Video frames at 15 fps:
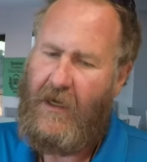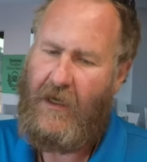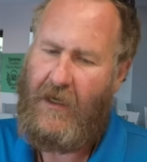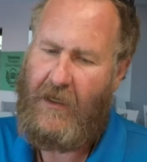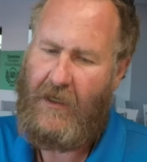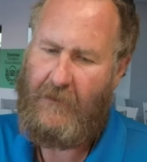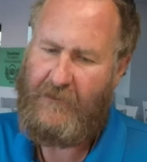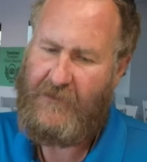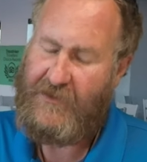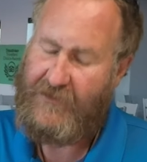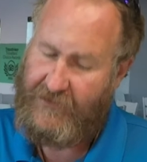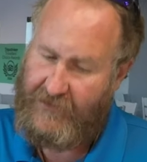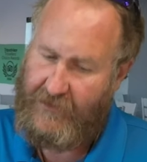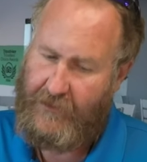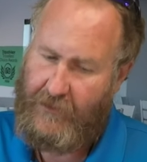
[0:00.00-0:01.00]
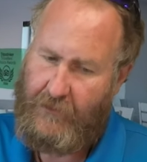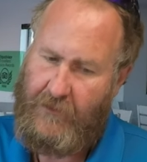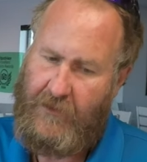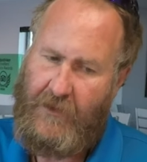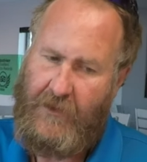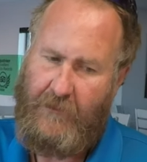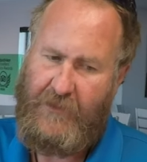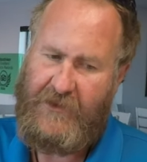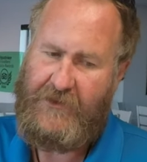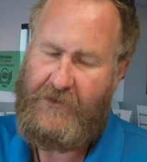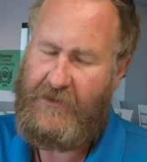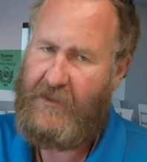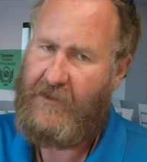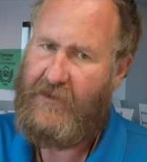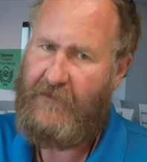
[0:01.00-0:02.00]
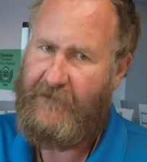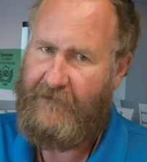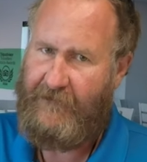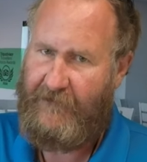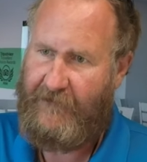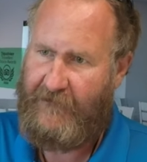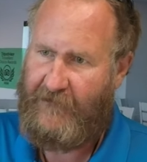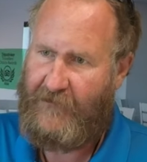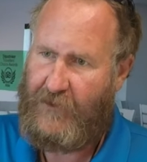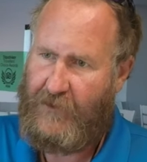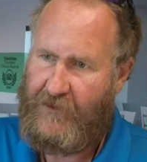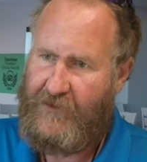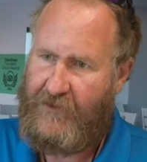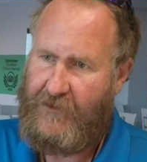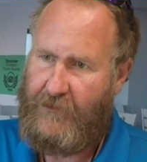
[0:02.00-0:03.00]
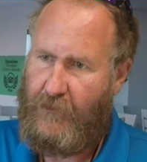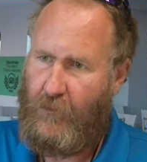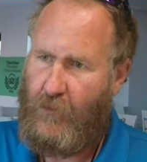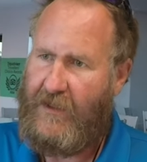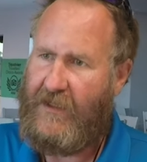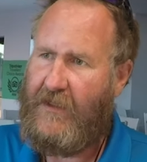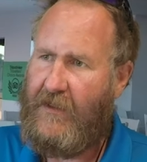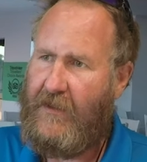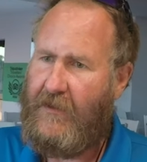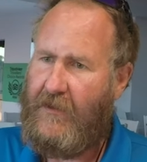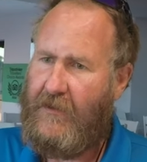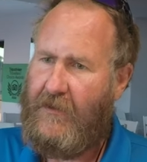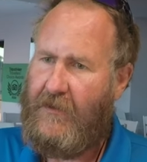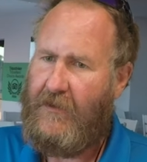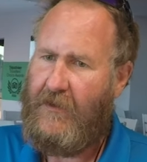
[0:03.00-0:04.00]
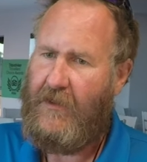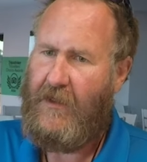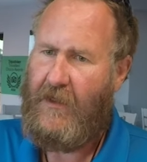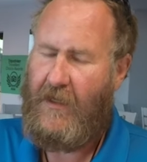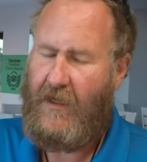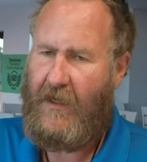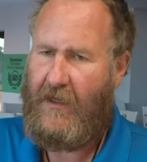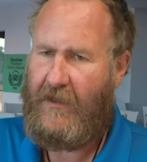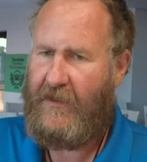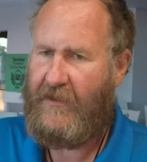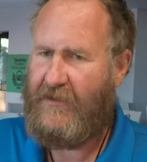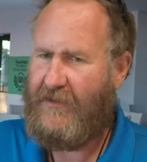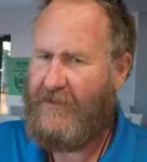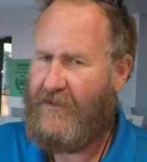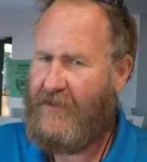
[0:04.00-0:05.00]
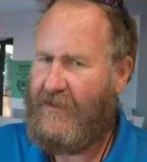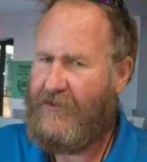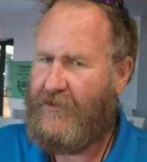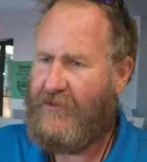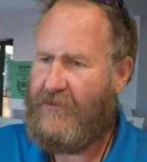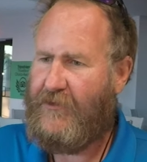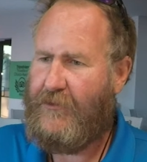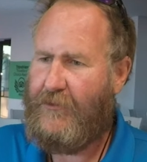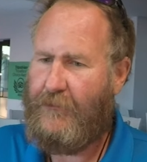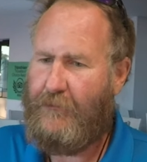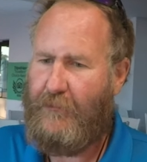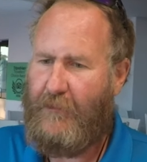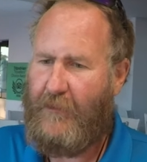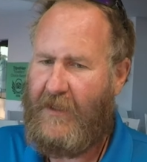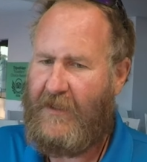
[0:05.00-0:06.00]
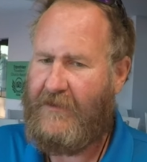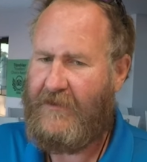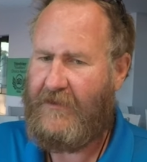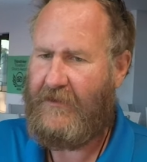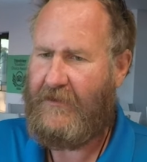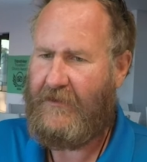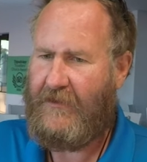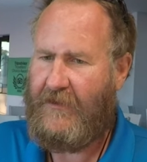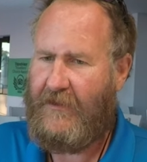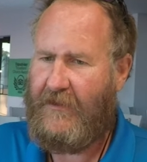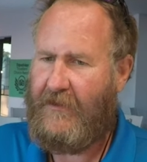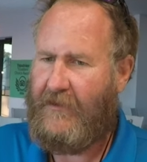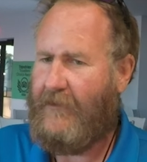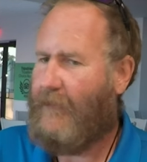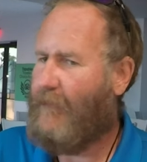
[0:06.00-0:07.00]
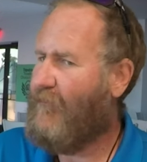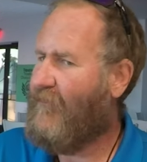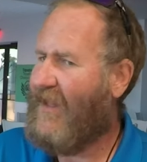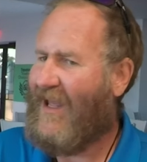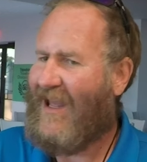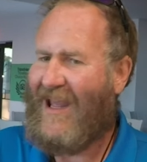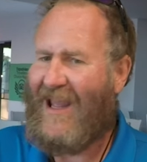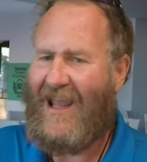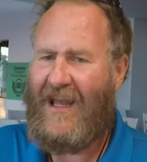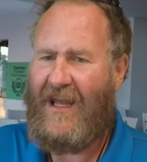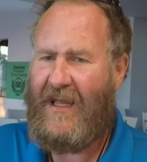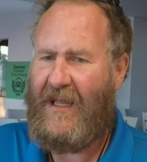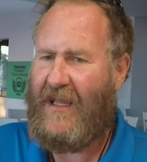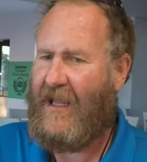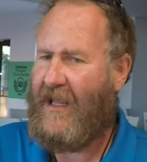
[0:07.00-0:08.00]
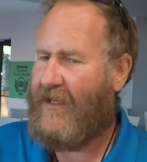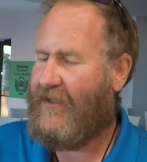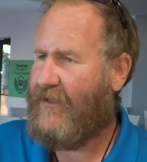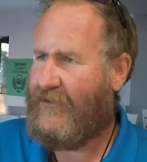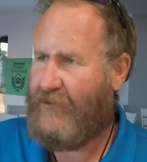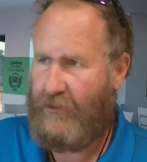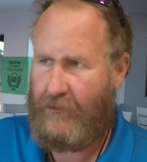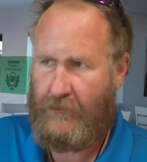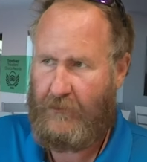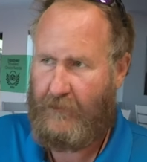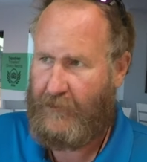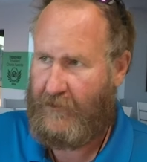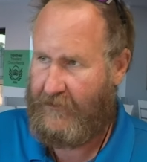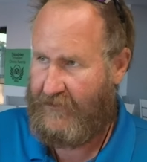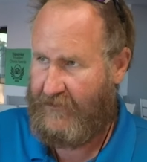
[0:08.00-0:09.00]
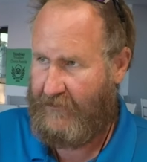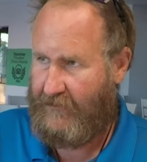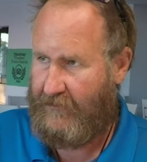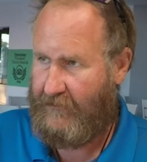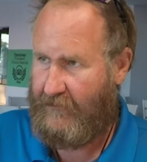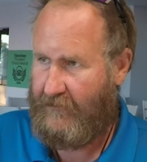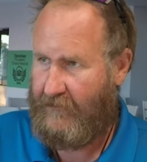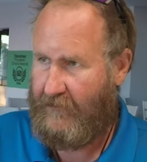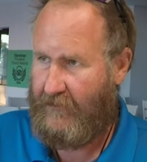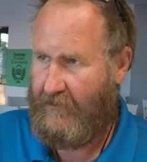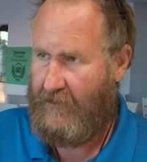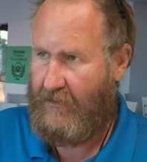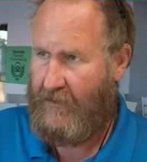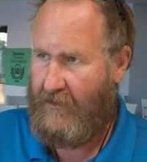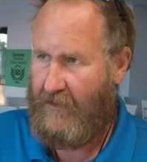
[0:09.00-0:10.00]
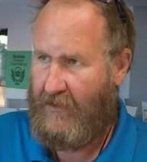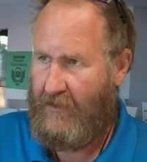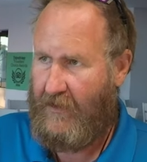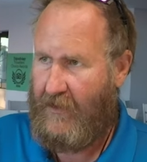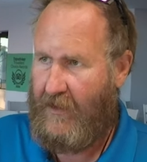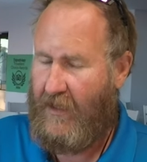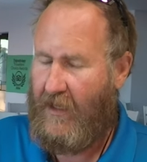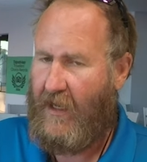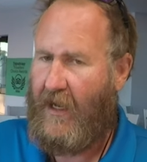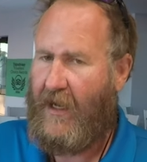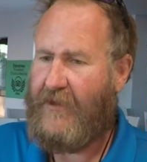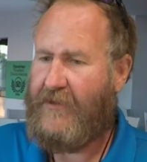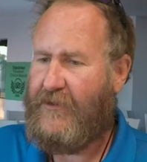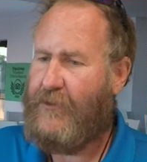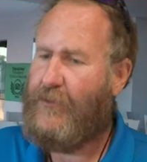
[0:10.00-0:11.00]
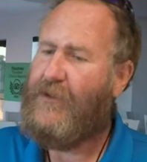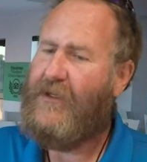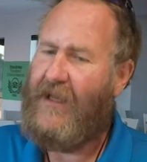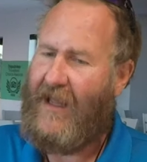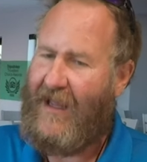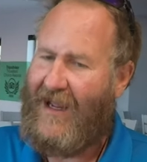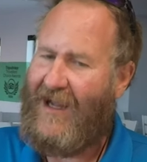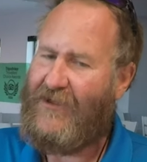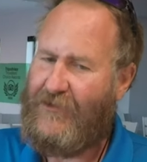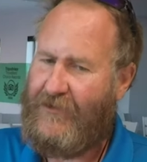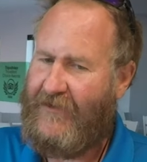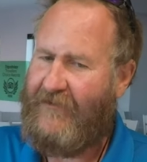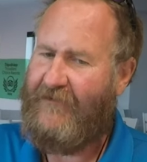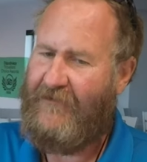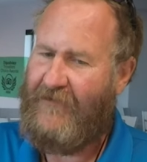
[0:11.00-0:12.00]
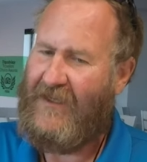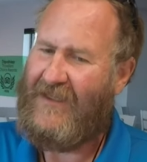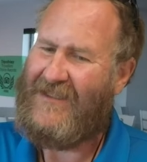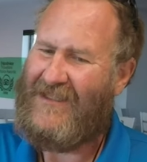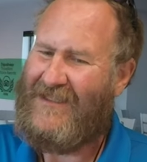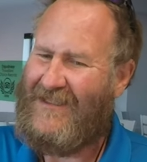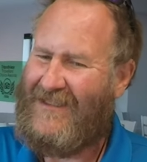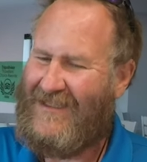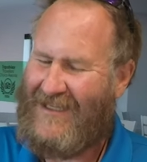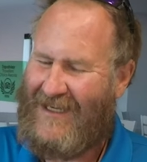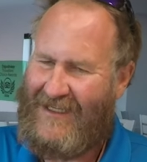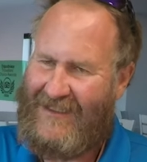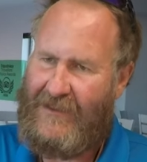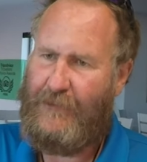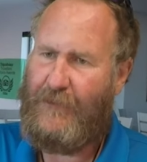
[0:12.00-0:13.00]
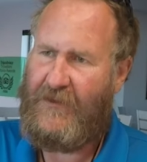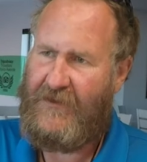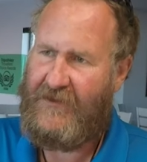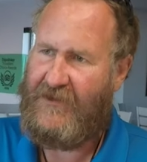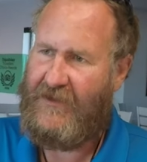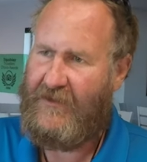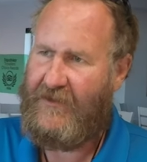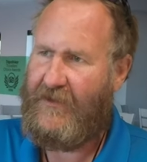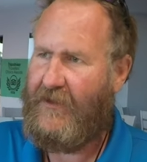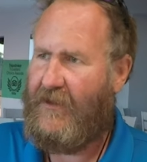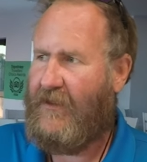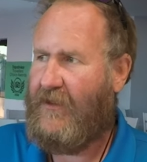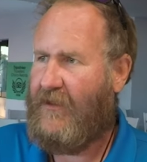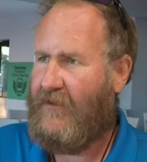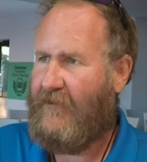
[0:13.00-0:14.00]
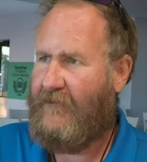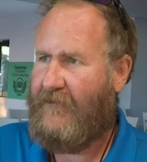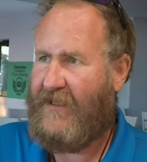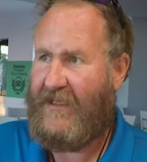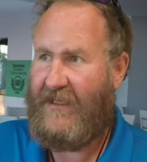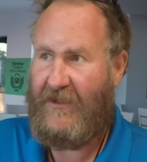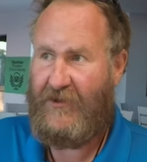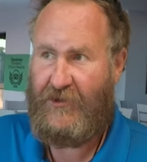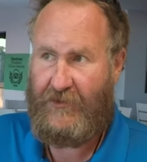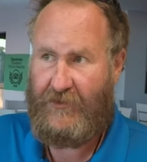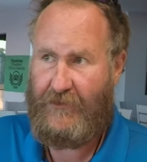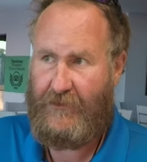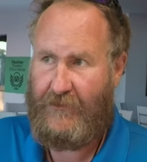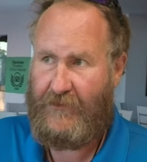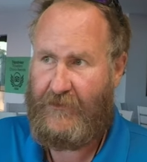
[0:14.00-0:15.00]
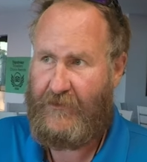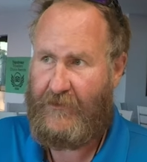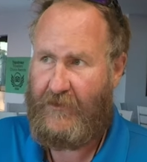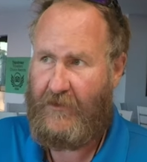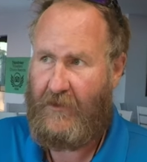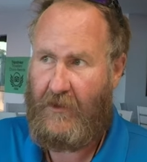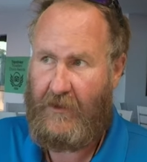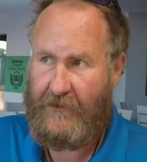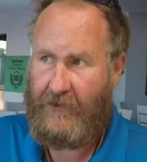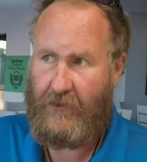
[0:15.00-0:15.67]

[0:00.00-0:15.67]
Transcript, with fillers: um, so, but you take the first week, and it teaches you basically any general person. Yeah and you can actually fix 90% of the issues on your